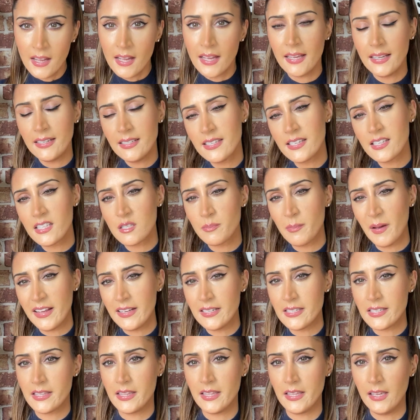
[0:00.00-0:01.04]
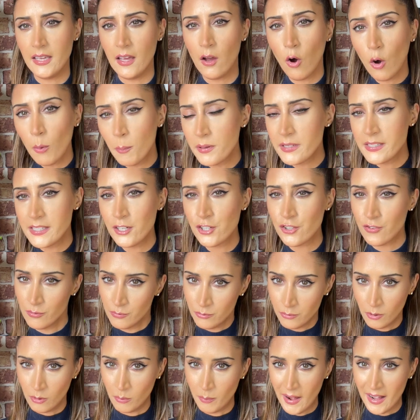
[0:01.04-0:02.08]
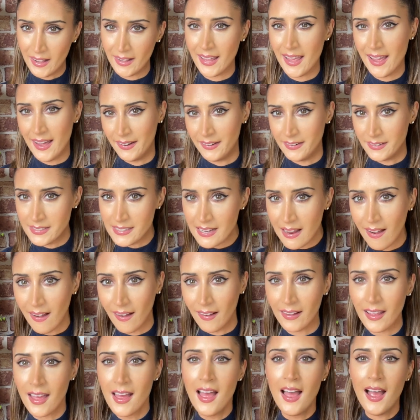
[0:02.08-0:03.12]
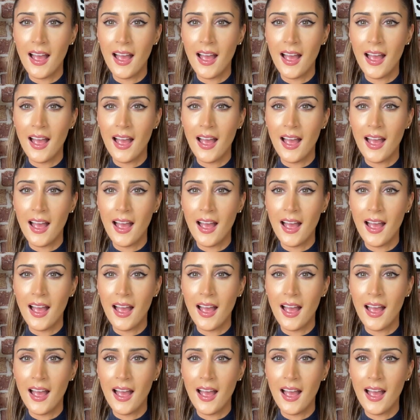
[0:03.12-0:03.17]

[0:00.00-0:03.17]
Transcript: into space the opposition fullback can attack.